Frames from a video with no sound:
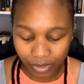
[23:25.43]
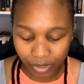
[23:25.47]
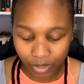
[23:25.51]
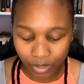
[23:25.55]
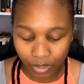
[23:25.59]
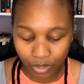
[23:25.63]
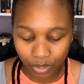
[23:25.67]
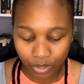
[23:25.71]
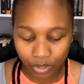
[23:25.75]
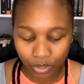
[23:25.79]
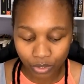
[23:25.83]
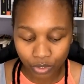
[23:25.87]

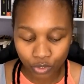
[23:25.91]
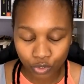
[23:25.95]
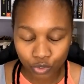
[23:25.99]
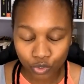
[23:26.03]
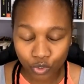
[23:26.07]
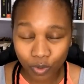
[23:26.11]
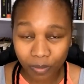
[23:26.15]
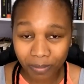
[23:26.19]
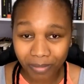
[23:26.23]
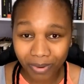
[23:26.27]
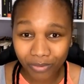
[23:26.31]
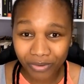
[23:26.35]
So
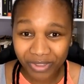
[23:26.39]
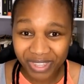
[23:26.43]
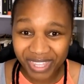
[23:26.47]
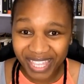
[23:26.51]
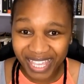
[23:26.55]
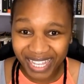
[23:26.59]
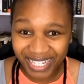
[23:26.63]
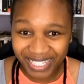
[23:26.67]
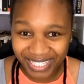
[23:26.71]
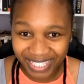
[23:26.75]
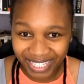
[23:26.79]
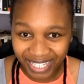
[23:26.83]

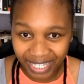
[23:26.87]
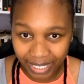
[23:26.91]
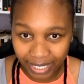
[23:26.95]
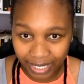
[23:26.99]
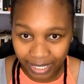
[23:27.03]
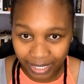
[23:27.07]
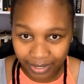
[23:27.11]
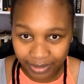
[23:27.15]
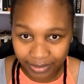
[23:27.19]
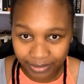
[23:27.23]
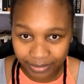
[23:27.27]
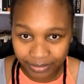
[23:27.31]
maunyathela,
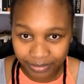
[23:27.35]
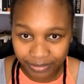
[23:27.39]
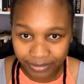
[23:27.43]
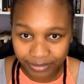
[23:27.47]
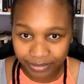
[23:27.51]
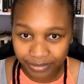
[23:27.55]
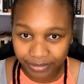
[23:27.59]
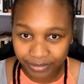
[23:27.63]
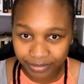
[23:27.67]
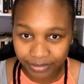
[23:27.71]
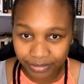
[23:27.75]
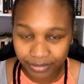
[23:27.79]

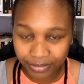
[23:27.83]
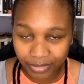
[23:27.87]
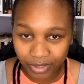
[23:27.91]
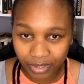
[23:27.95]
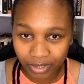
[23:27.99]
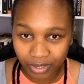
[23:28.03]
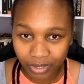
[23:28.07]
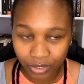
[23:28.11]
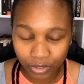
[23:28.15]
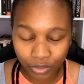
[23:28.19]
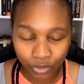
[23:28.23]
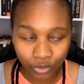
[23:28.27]

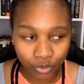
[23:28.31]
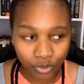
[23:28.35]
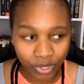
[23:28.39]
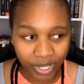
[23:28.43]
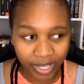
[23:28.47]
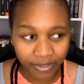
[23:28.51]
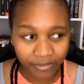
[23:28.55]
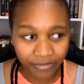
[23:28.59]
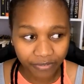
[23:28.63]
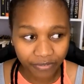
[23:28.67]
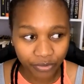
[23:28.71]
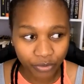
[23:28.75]

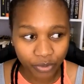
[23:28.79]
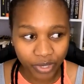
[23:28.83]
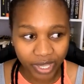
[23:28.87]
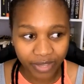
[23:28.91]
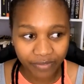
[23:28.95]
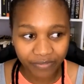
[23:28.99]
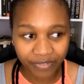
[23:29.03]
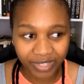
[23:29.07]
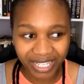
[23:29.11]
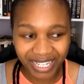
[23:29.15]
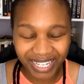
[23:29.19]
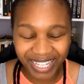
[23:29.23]
you have
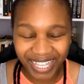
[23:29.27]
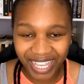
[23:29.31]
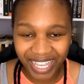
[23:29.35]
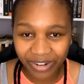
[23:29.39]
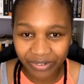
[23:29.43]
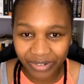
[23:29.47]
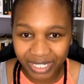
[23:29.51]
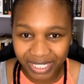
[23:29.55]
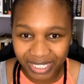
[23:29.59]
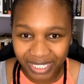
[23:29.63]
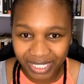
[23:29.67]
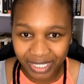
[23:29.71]

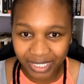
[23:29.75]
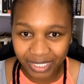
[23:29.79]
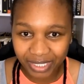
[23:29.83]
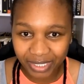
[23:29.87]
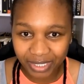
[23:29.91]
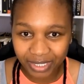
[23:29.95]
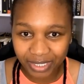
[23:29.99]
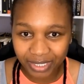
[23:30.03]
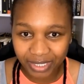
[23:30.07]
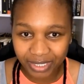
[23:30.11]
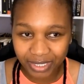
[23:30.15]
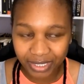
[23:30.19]
inherited
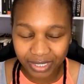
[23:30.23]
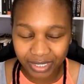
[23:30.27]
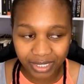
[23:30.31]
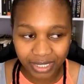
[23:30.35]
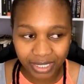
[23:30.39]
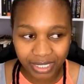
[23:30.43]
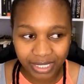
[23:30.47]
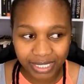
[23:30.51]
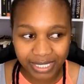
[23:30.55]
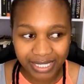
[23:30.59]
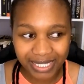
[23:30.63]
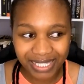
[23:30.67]

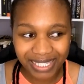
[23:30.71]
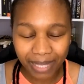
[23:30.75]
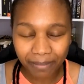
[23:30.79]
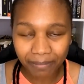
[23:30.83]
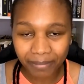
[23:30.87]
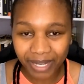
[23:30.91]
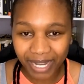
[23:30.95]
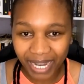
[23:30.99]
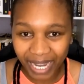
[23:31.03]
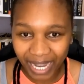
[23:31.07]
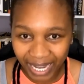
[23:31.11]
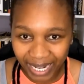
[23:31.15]
some
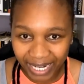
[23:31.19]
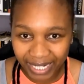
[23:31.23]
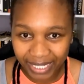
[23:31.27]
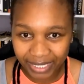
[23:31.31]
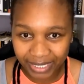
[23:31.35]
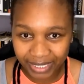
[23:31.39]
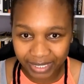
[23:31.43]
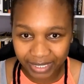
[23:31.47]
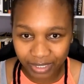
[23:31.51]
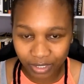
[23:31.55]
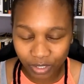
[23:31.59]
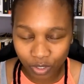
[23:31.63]
kind
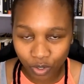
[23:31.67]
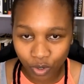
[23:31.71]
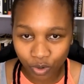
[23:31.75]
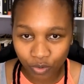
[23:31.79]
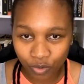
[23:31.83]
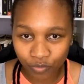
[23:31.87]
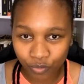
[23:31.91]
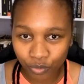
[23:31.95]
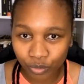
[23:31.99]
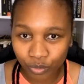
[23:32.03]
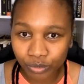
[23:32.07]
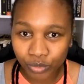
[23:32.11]
of
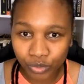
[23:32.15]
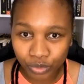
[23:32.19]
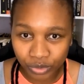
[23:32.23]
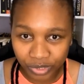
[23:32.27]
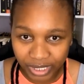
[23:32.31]
umuti.